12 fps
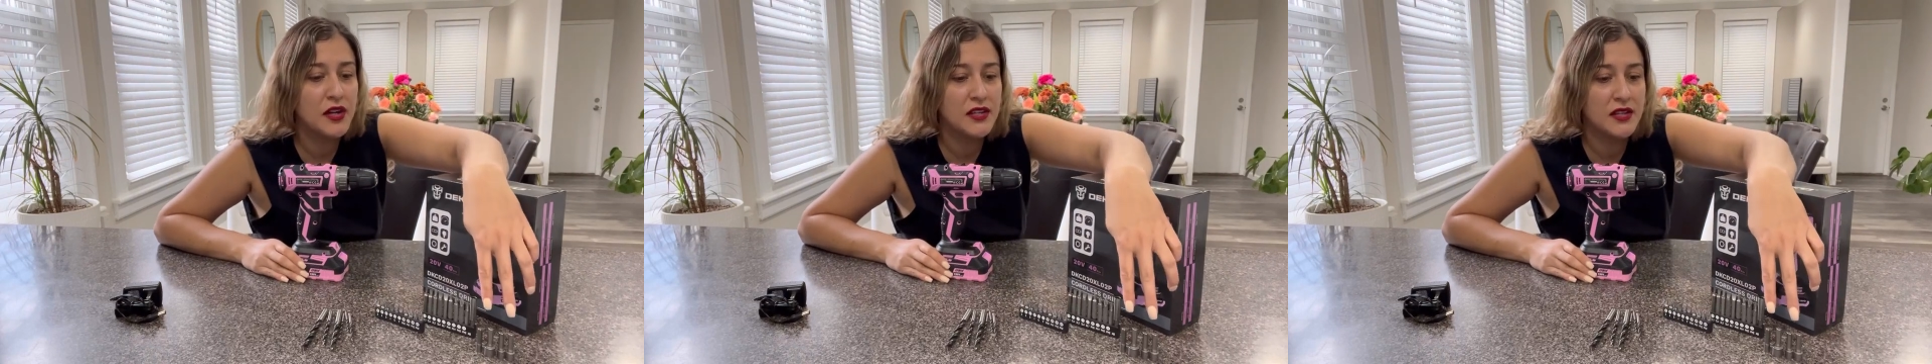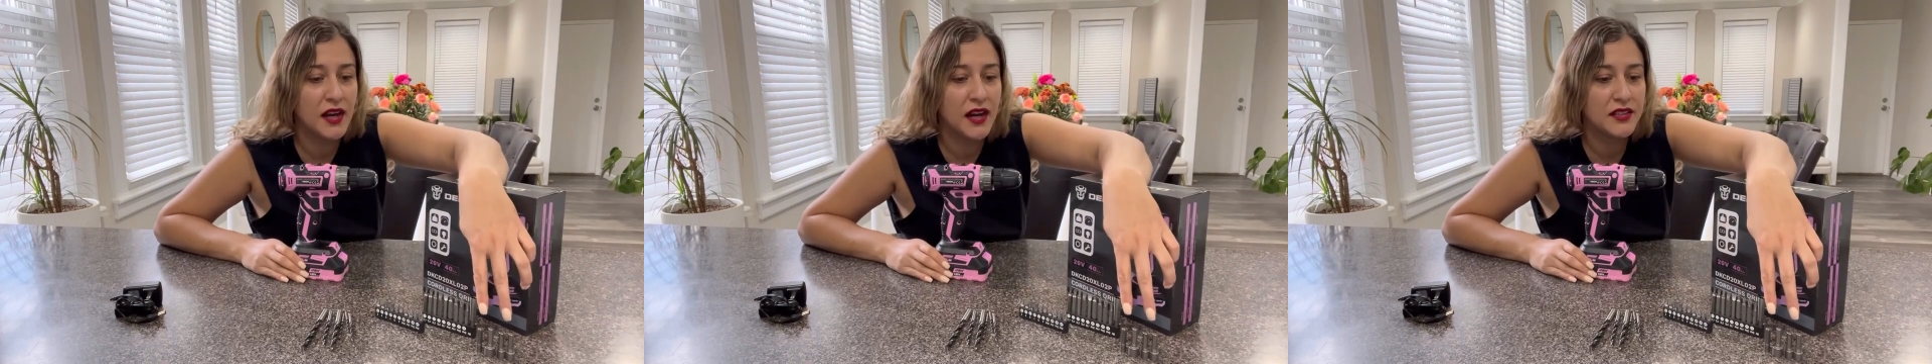
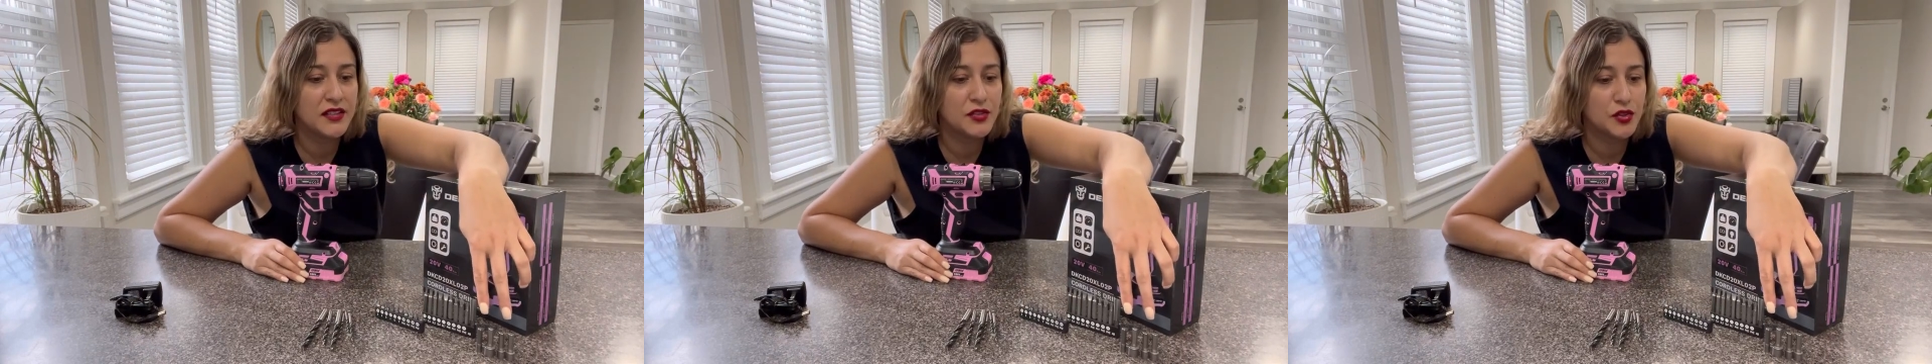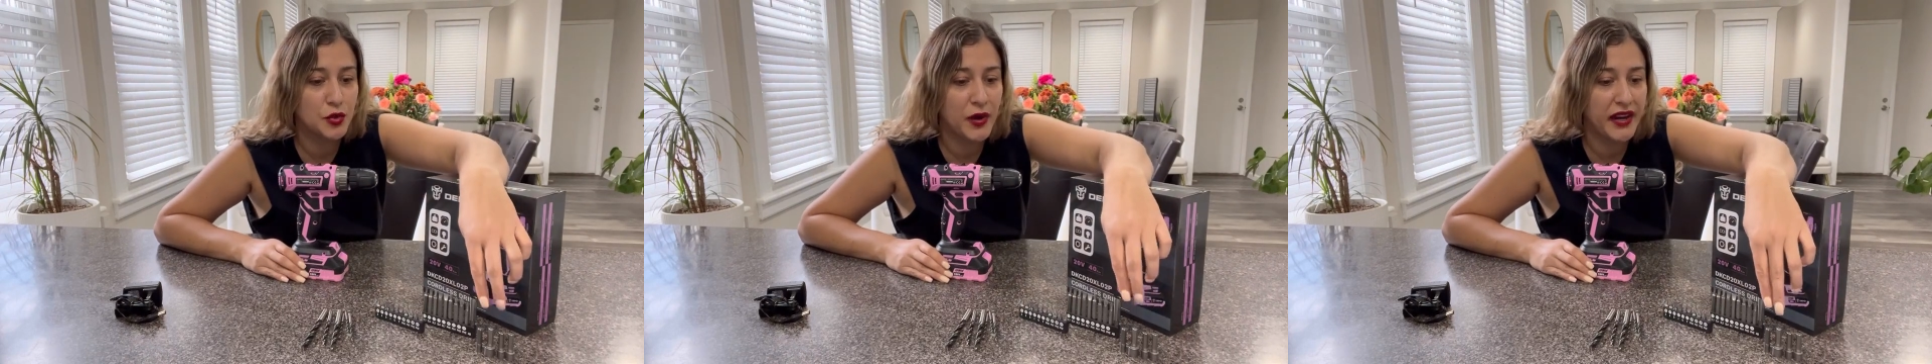nut
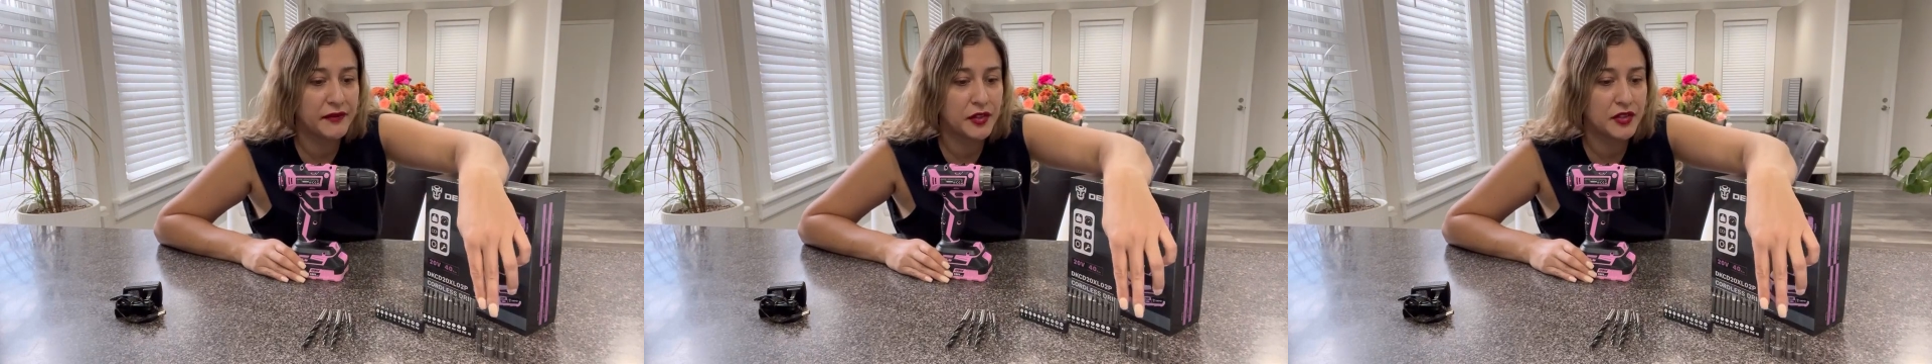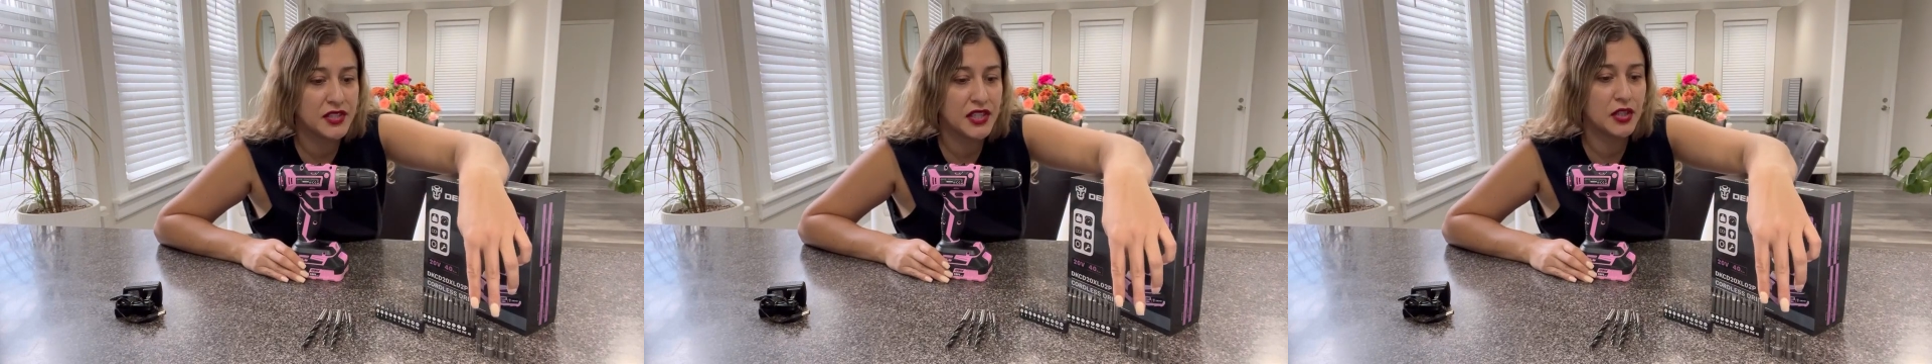
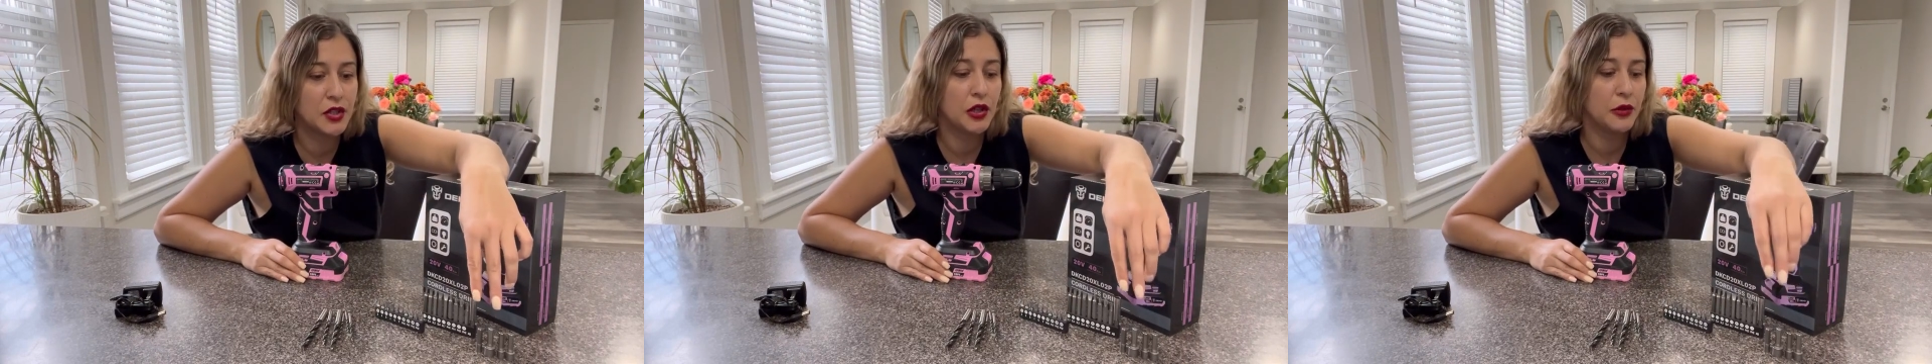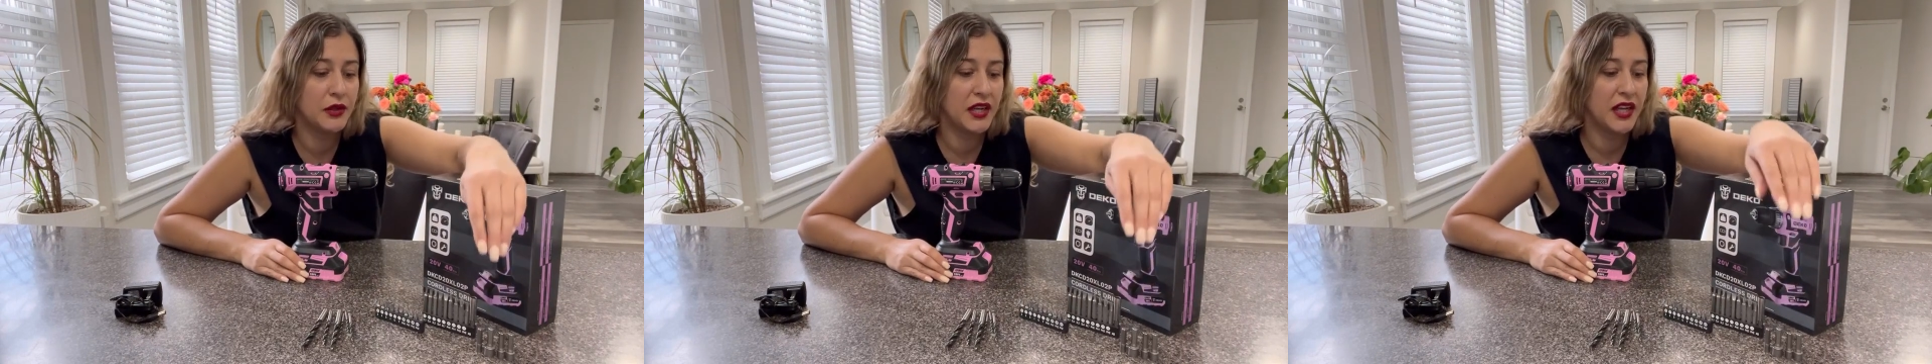drivers
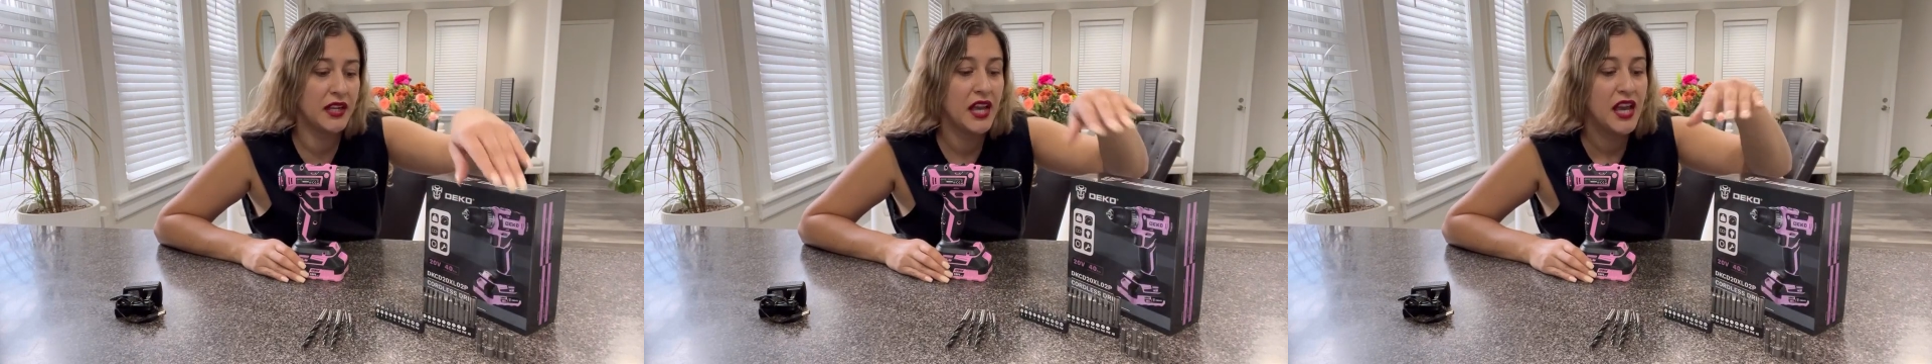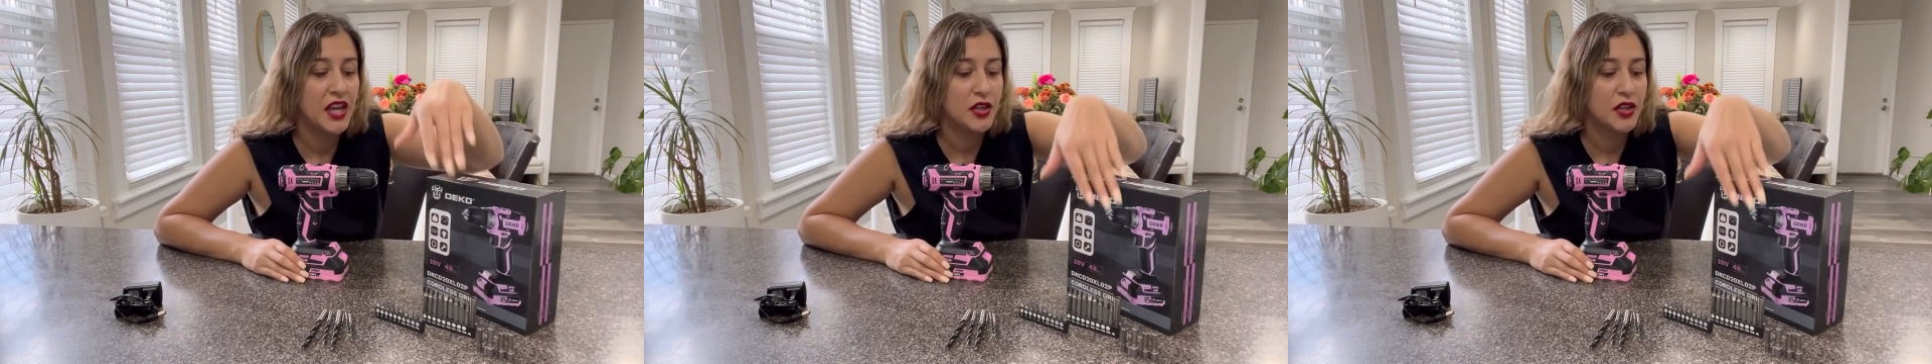included.